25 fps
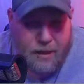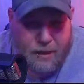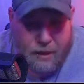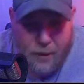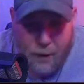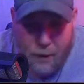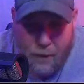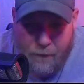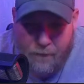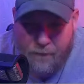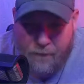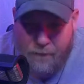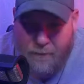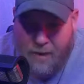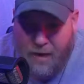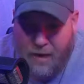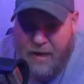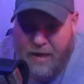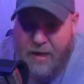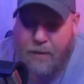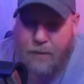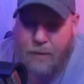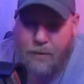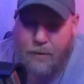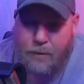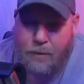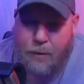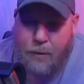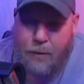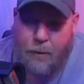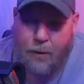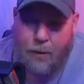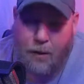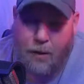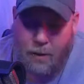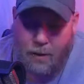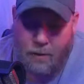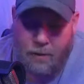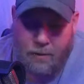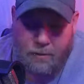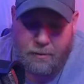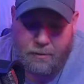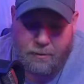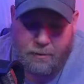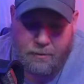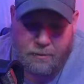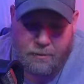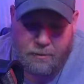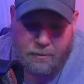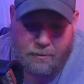Kofi Mania was born.
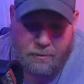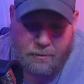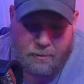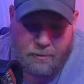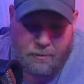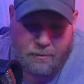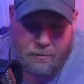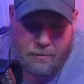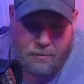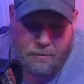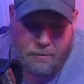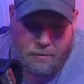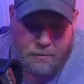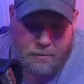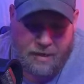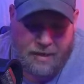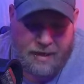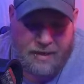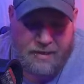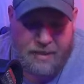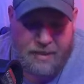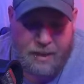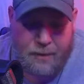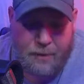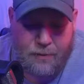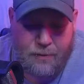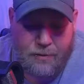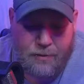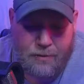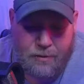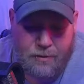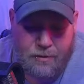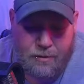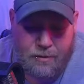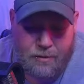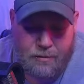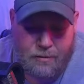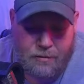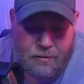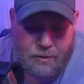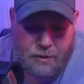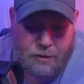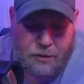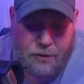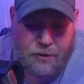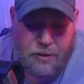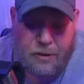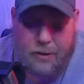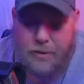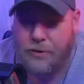I guess that was
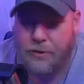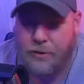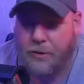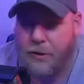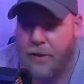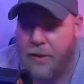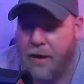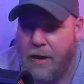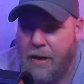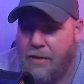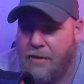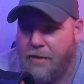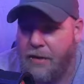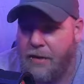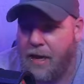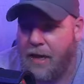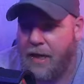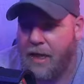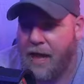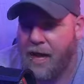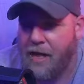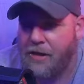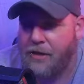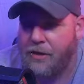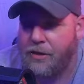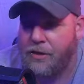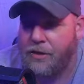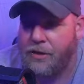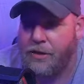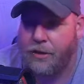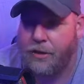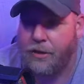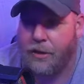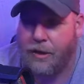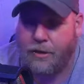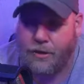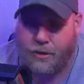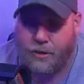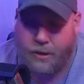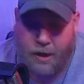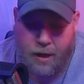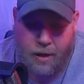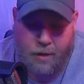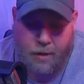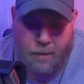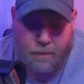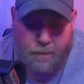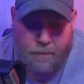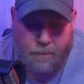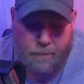2 years ago now. Sorry, not last year, 2 years
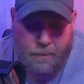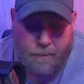ago.